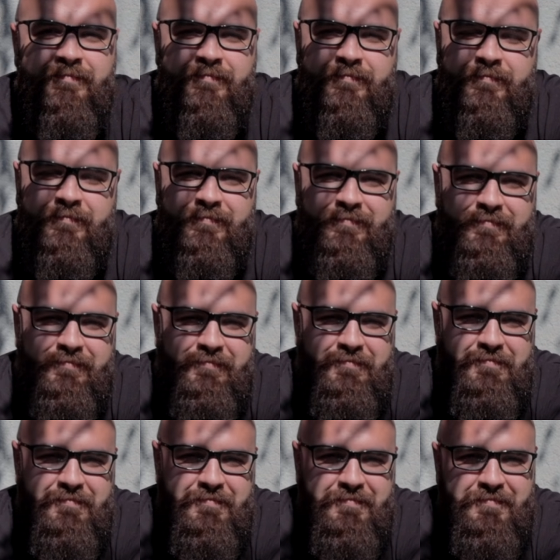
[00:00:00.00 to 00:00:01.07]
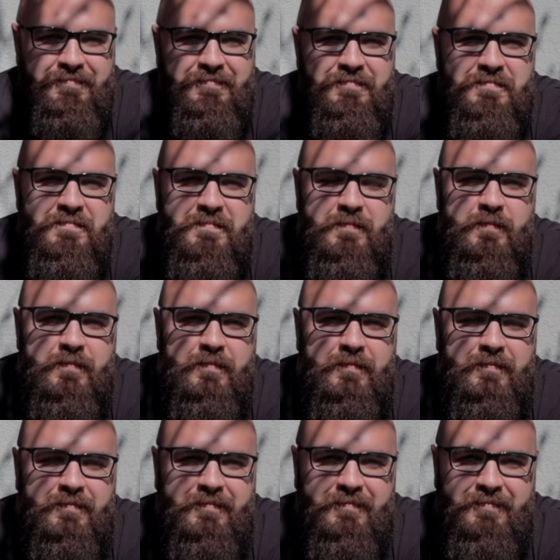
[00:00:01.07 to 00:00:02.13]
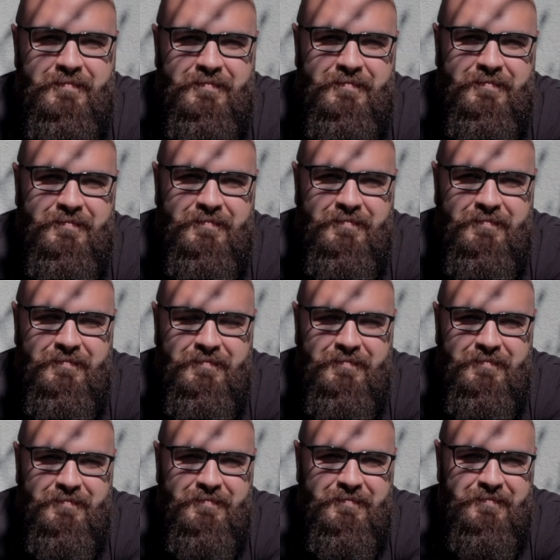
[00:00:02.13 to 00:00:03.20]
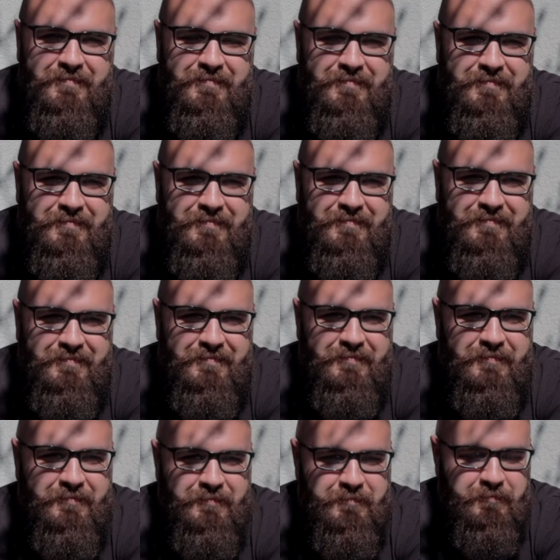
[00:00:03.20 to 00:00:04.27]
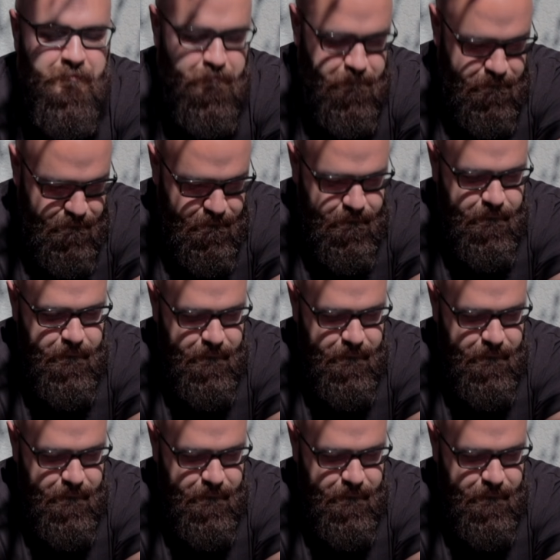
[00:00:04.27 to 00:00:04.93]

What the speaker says: [no speech]